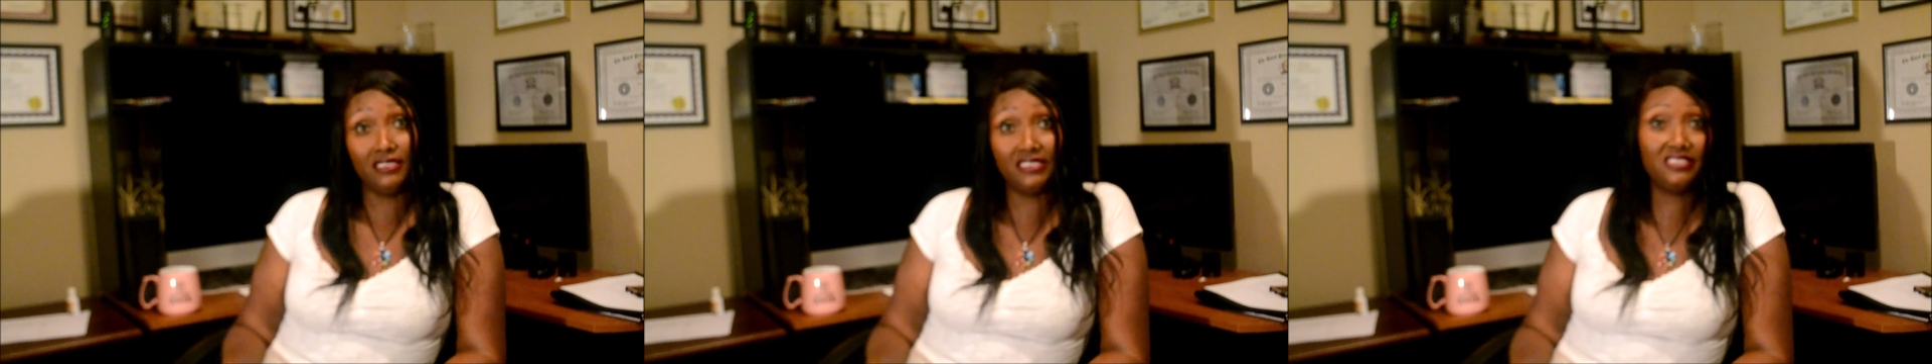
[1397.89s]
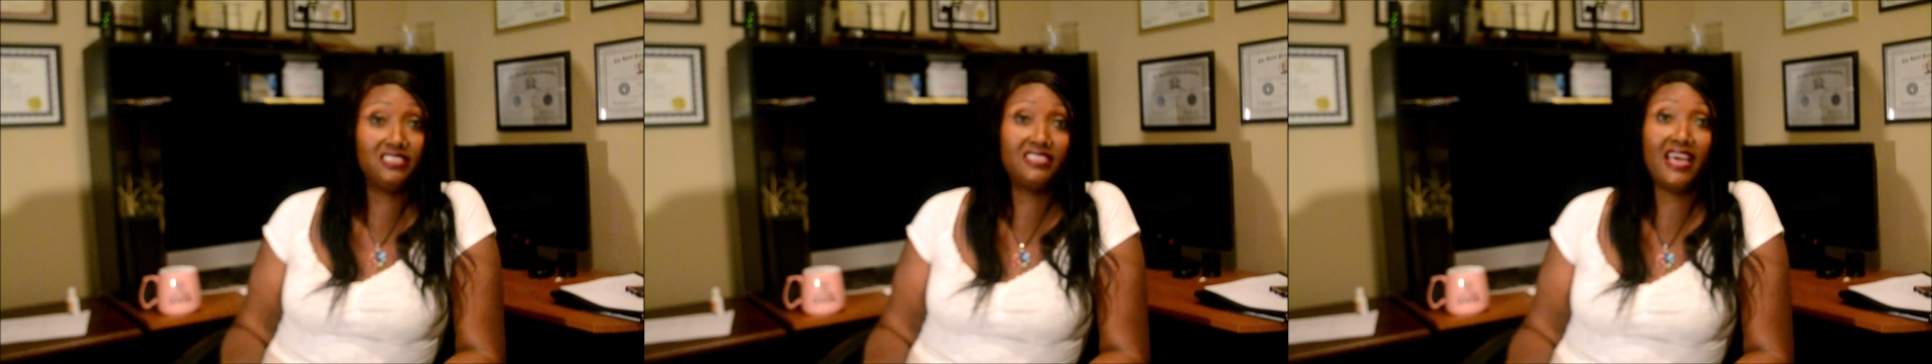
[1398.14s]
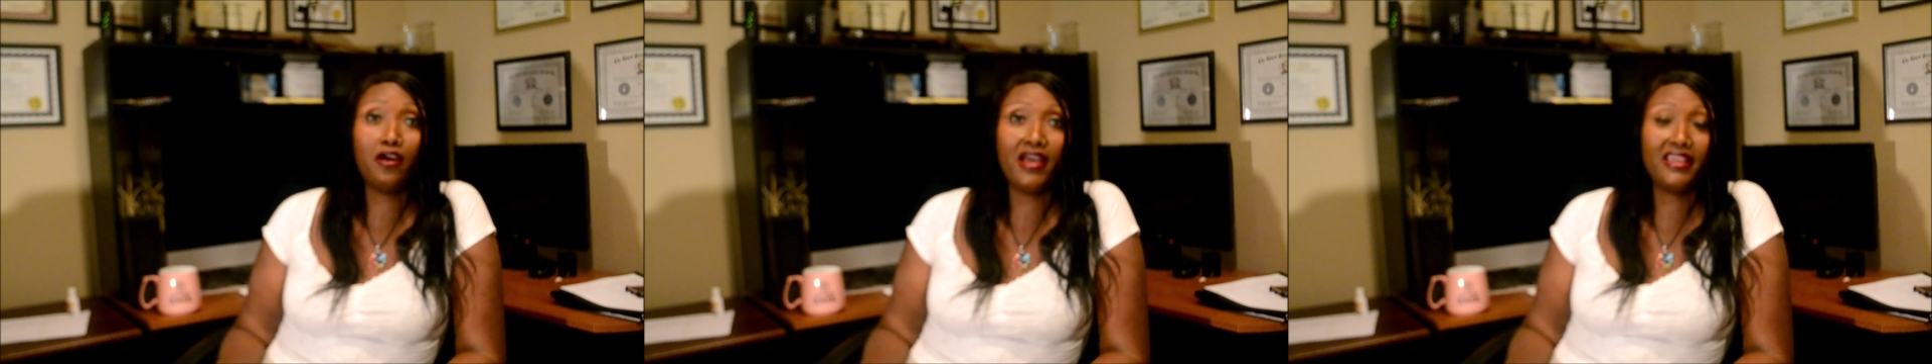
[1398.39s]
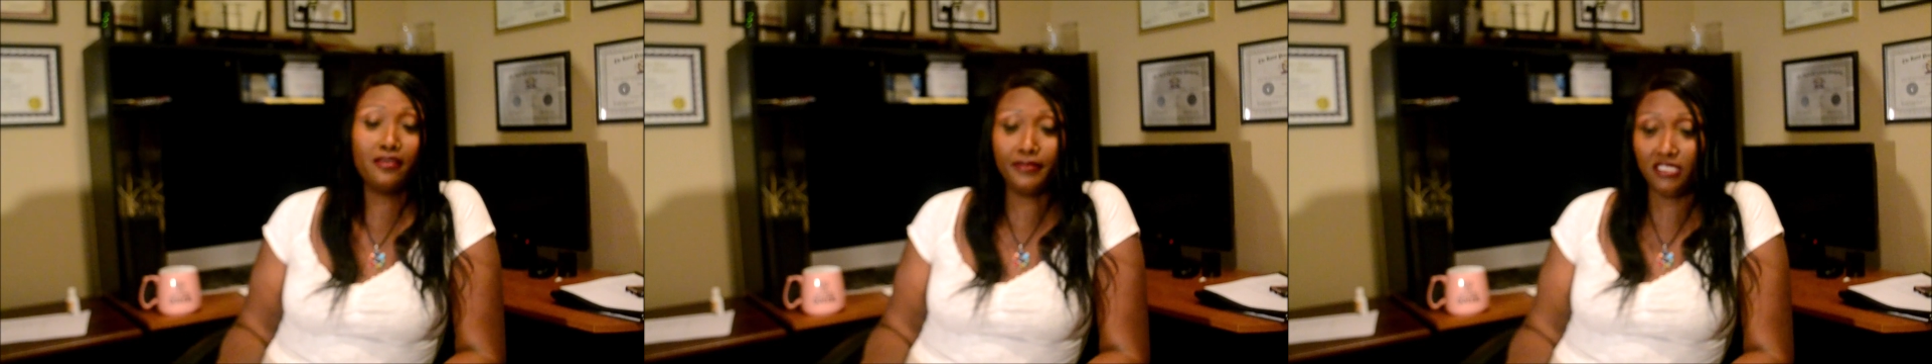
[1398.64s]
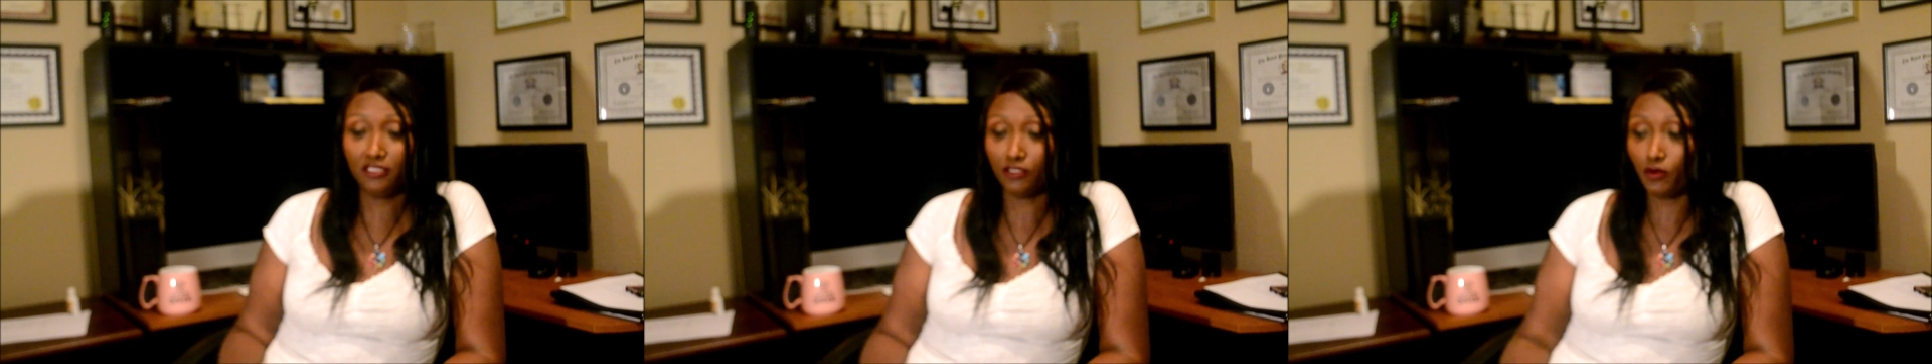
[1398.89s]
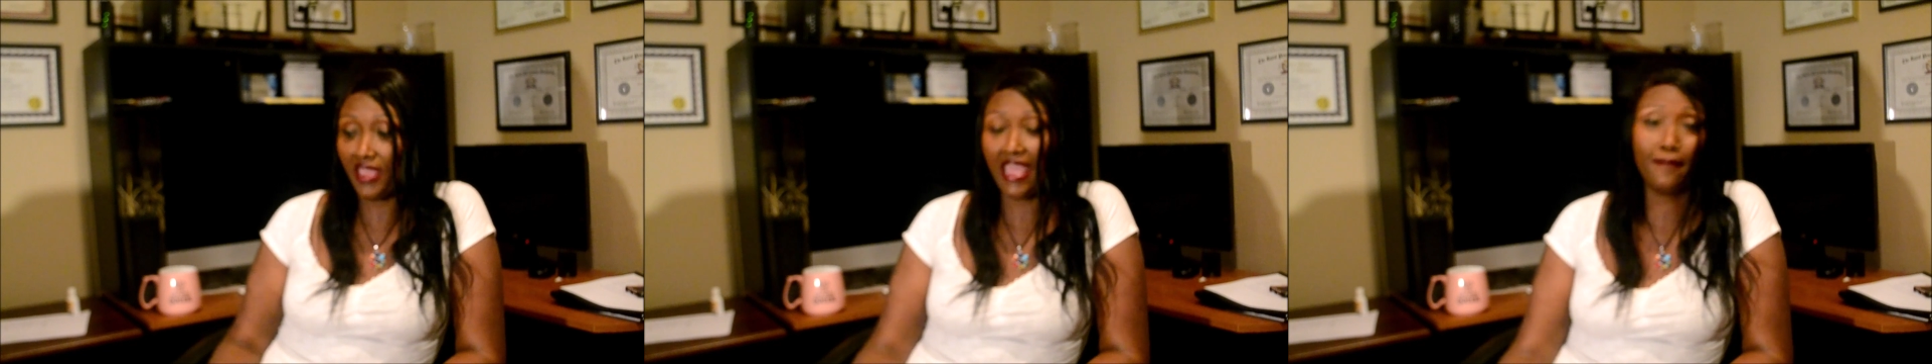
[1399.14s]
This is how I can be
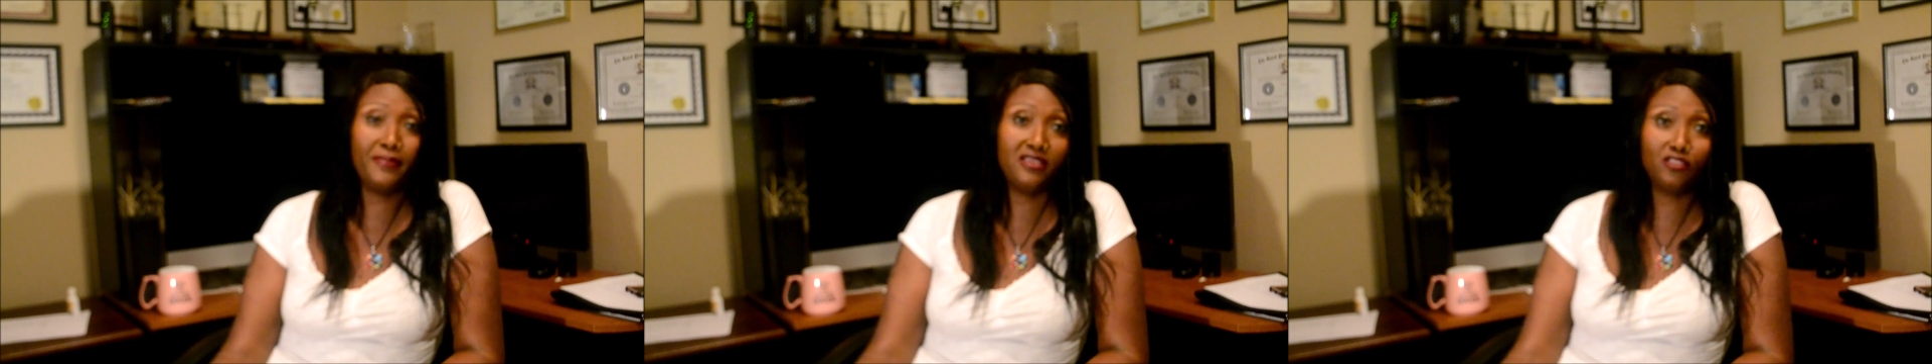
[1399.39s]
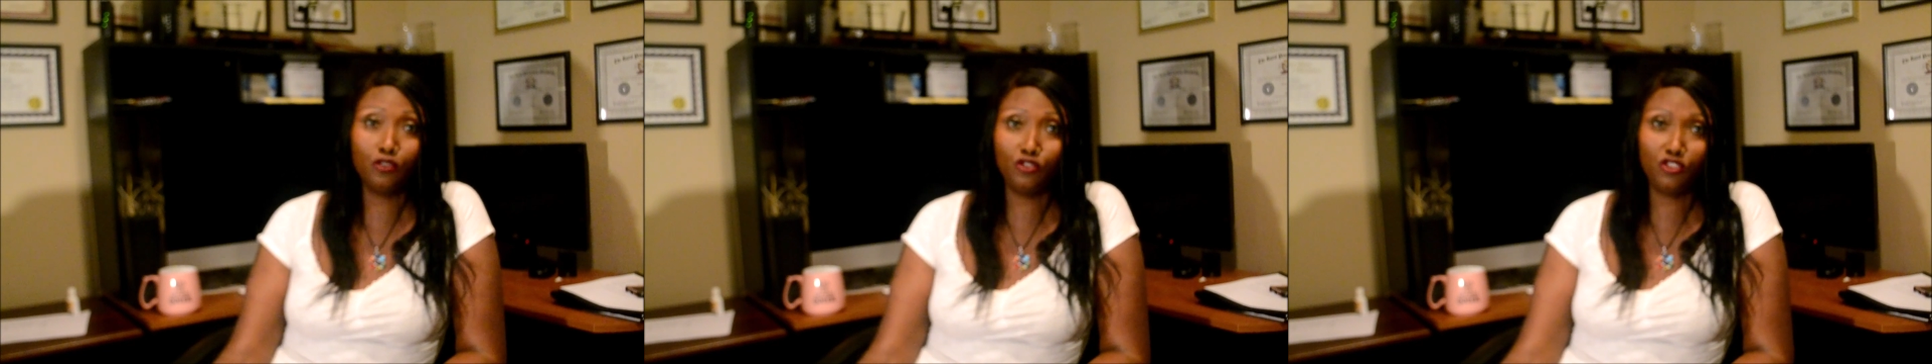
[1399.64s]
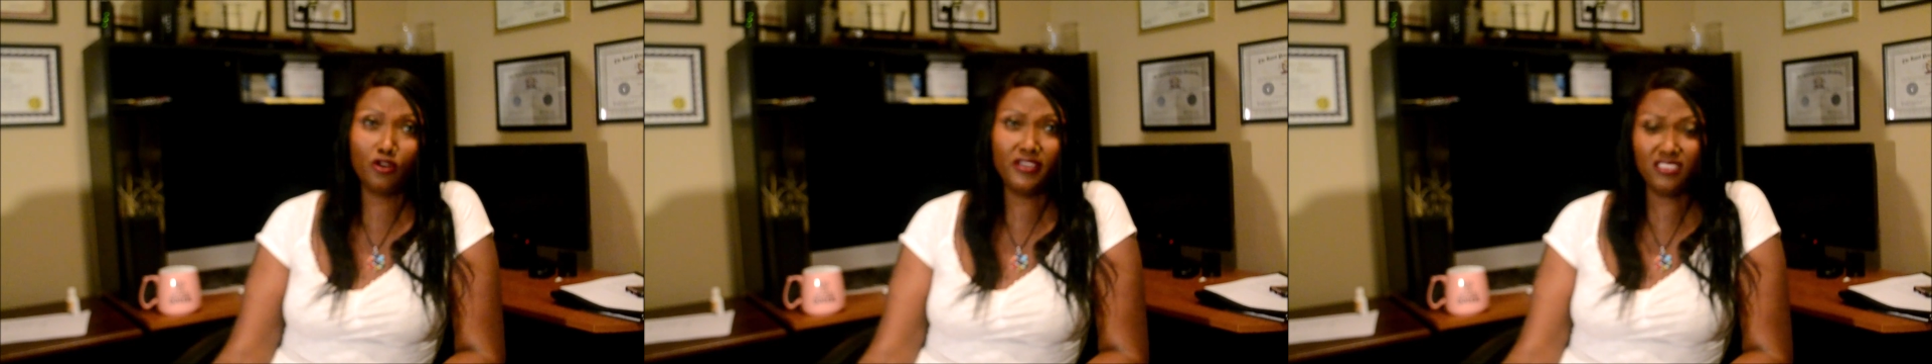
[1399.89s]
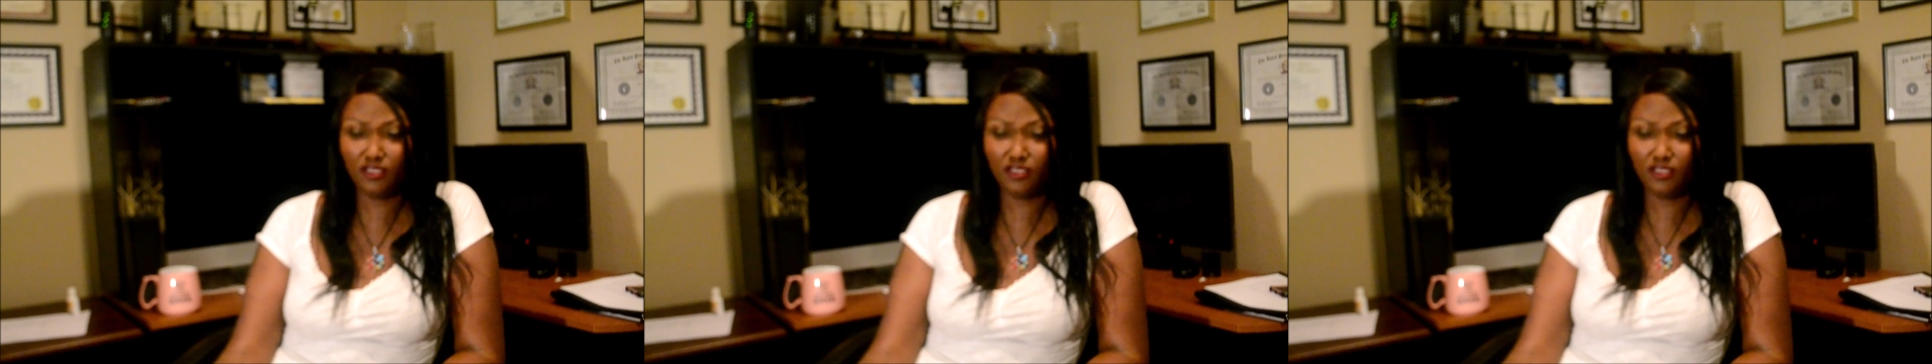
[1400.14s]
so happy and so joyous.